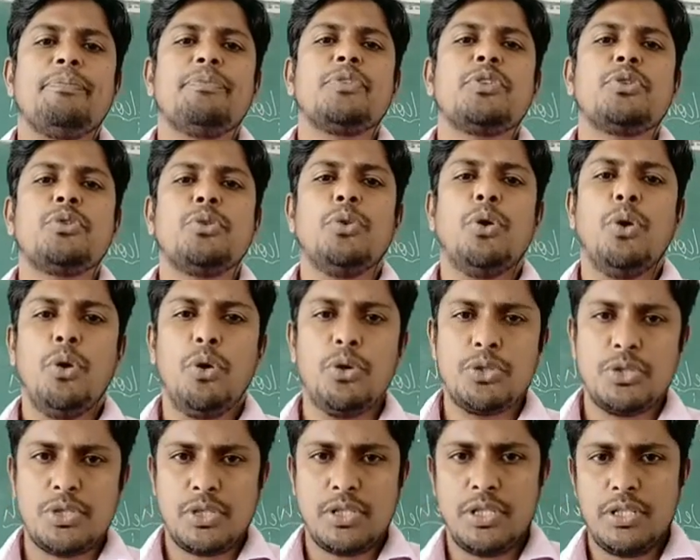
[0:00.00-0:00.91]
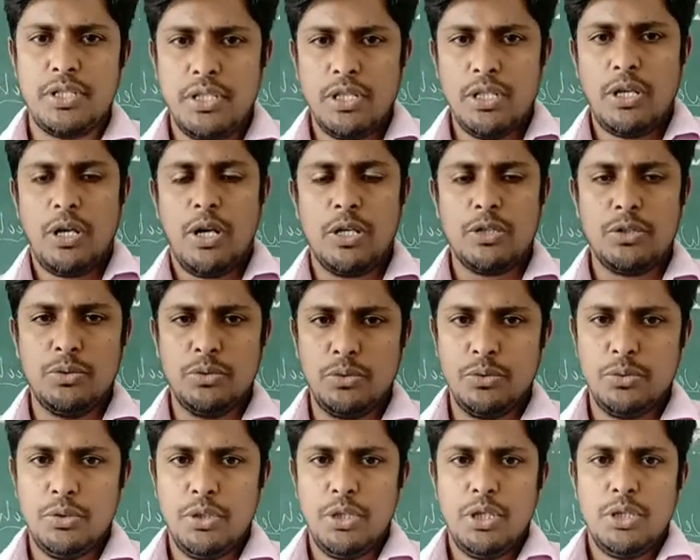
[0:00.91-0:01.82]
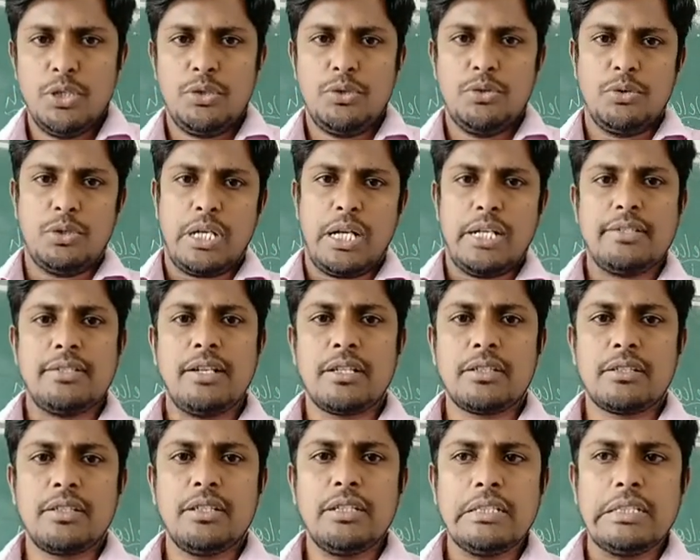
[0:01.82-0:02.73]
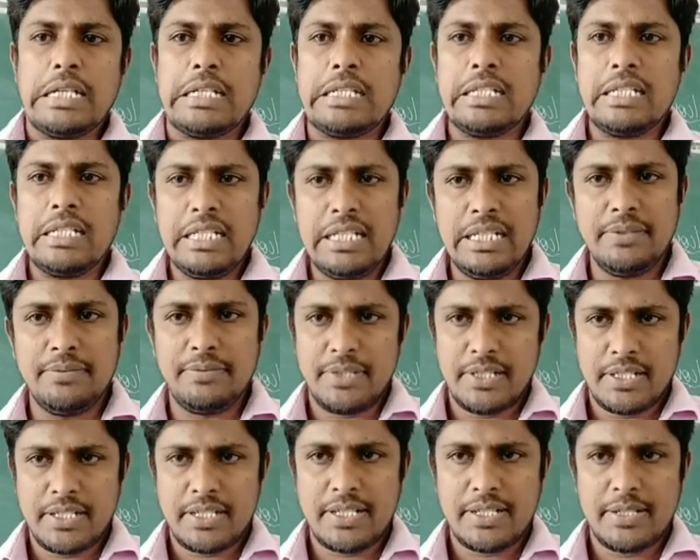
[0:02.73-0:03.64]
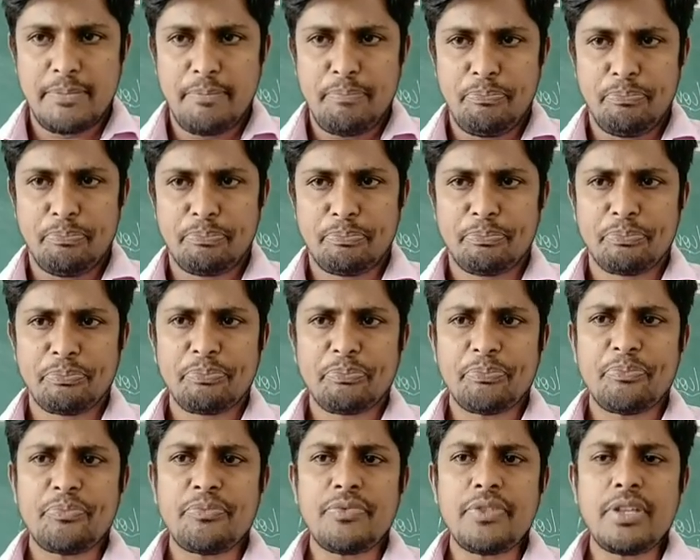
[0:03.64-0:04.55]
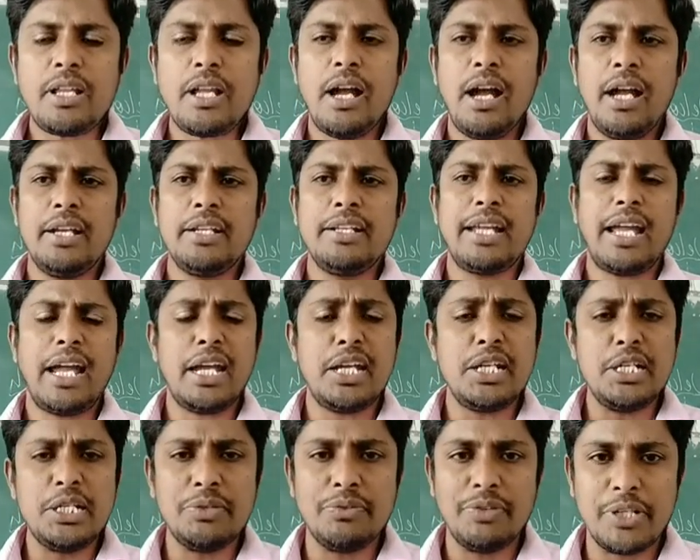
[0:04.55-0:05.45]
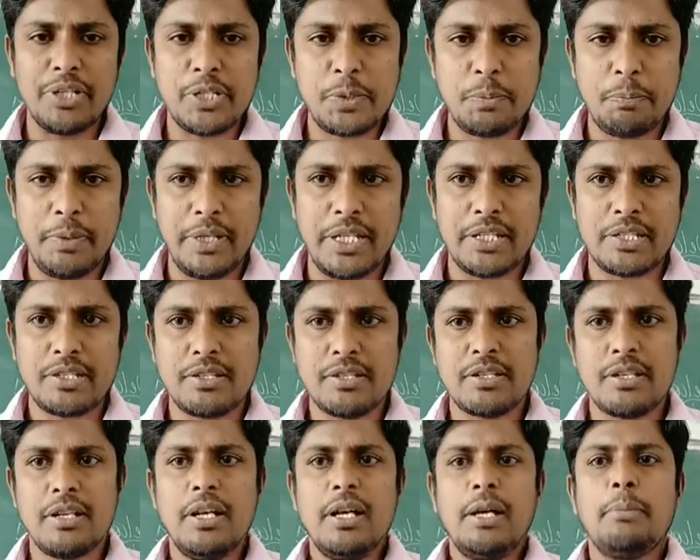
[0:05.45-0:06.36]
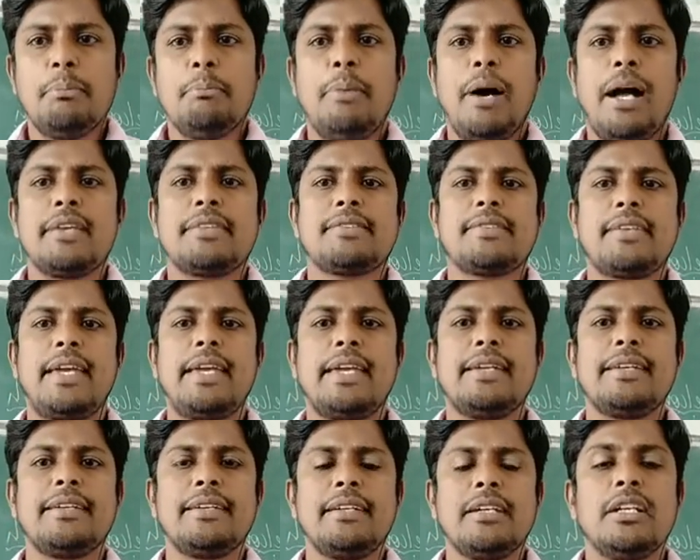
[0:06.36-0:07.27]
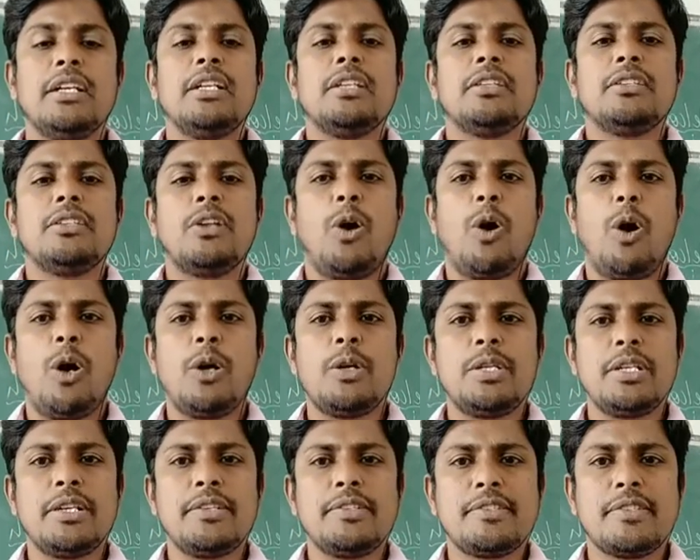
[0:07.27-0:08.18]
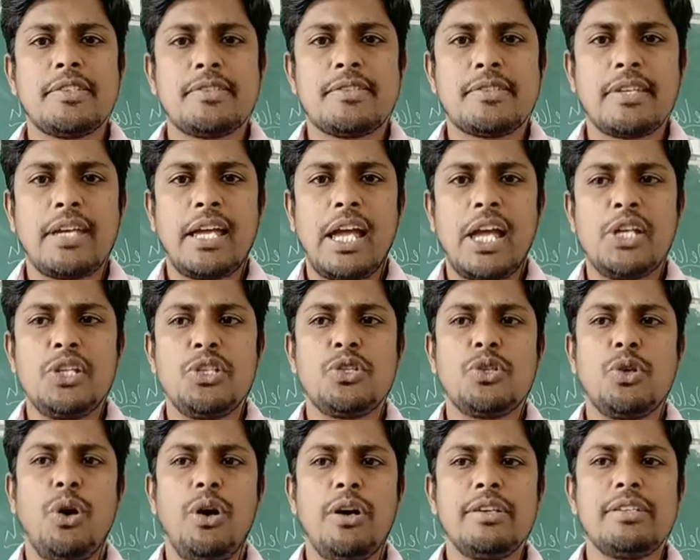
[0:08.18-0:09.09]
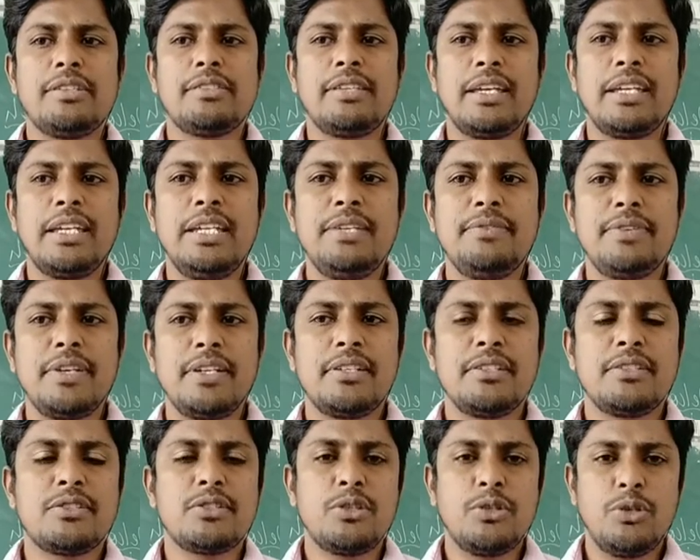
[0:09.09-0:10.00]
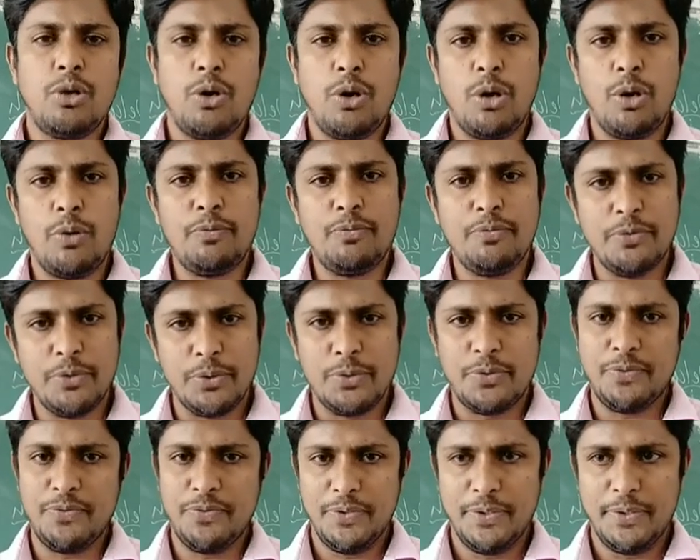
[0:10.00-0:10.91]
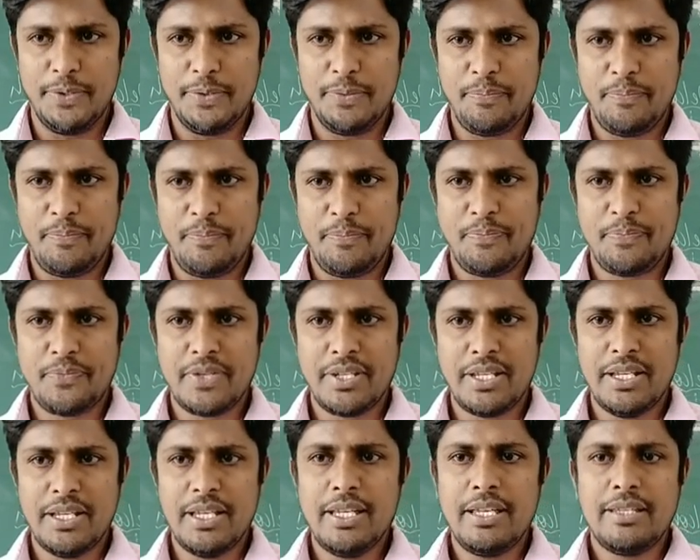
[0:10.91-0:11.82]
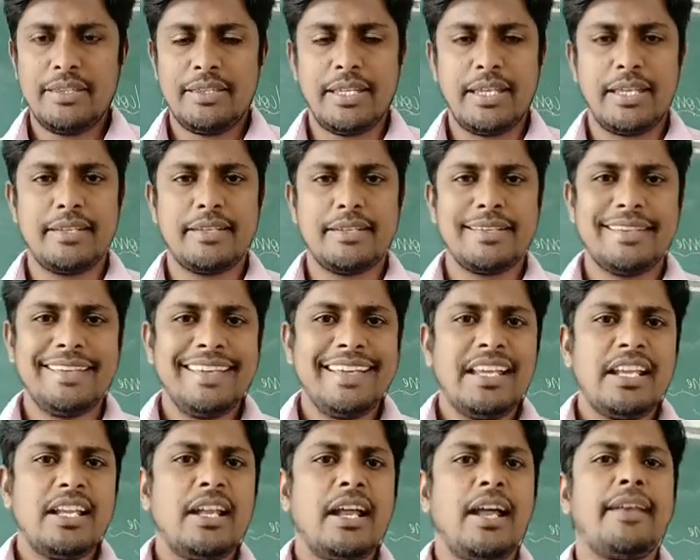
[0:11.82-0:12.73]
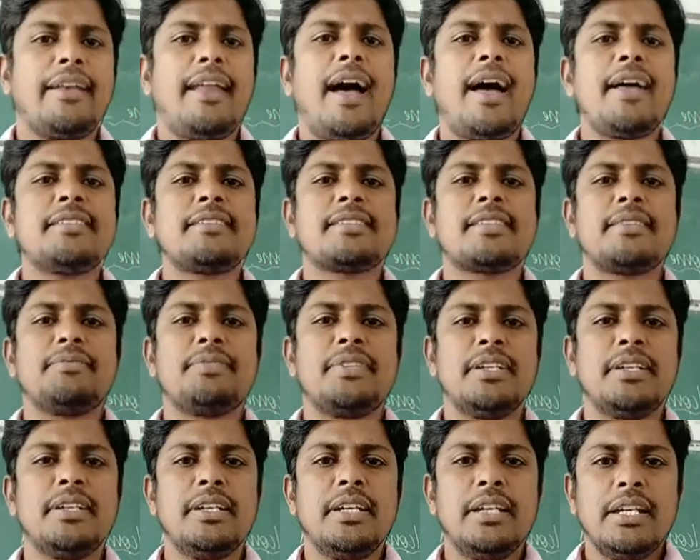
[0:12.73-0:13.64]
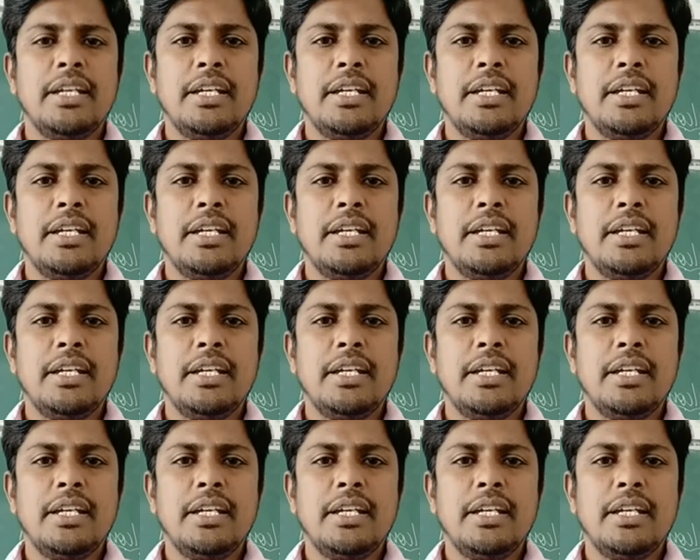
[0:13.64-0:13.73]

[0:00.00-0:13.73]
to host or to conduct that event. And end your speech by saying the audiences enjoys the event or fruitful. Then last of